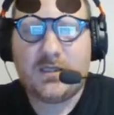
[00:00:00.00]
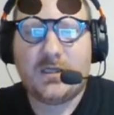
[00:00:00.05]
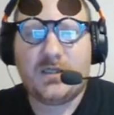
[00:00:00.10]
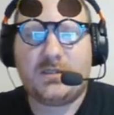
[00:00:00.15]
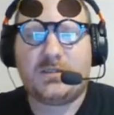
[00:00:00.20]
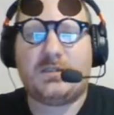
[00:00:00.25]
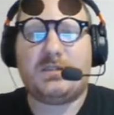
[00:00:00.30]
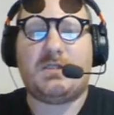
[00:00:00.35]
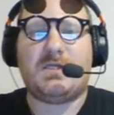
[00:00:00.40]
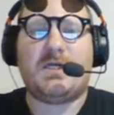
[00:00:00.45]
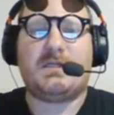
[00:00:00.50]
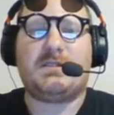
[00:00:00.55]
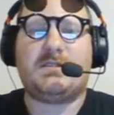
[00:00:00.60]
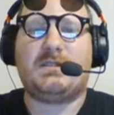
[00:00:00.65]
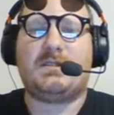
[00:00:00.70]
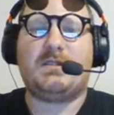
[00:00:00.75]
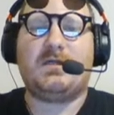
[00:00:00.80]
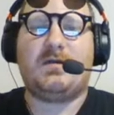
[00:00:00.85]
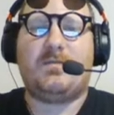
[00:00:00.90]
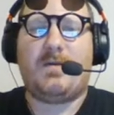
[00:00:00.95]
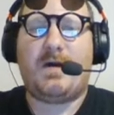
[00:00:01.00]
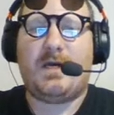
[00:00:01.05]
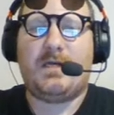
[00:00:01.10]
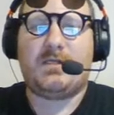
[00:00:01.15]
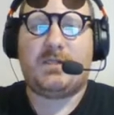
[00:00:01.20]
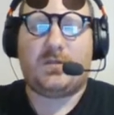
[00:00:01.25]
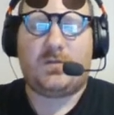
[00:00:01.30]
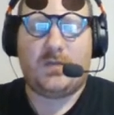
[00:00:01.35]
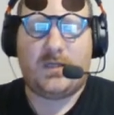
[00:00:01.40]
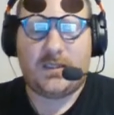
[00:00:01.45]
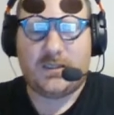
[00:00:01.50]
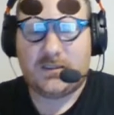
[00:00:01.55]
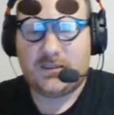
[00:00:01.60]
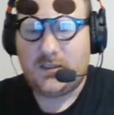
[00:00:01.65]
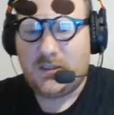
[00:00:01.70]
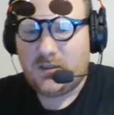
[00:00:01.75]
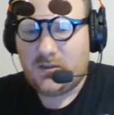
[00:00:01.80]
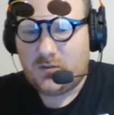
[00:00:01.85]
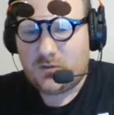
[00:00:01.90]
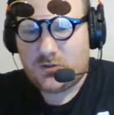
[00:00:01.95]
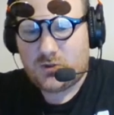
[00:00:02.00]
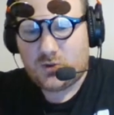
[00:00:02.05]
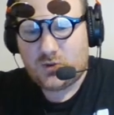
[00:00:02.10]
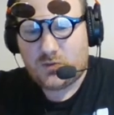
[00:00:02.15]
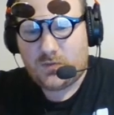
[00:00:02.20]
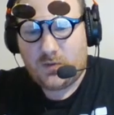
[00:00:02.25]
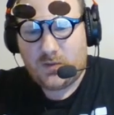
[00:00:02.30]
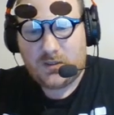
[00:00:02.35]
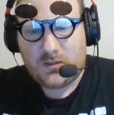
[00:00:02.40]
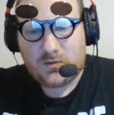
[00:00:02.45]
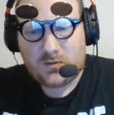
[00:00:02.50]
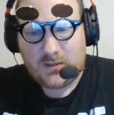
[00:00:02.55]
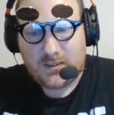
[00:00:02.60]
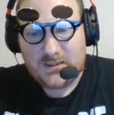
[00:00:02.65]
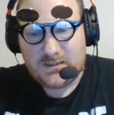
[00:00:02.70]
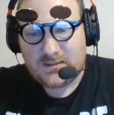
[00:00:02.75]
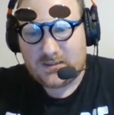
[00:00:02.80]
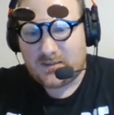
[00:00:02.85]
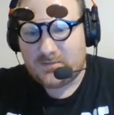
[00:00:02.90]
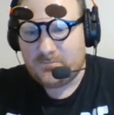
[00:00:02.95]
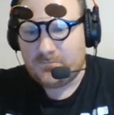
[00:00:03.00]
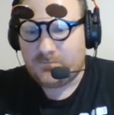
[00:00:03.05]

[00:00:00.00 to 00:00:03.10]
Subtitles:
to Jessica by Joanna, which was pretty crazy.